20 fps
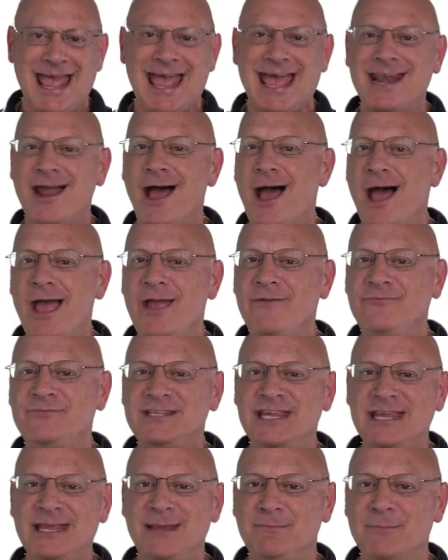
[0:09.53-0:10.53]
and I've
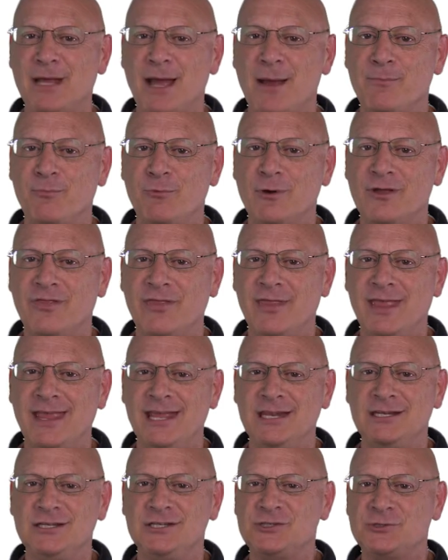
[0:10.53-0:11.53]
teamed up with
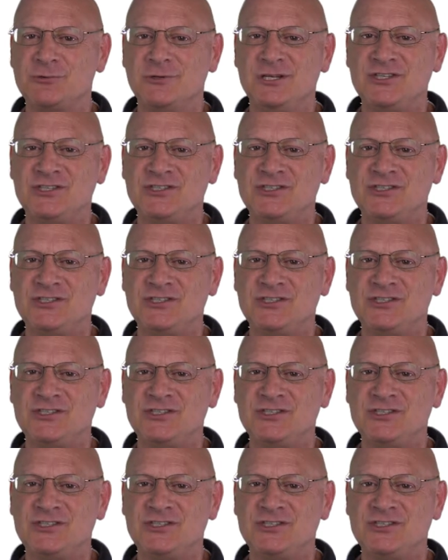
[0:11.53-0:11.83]
industry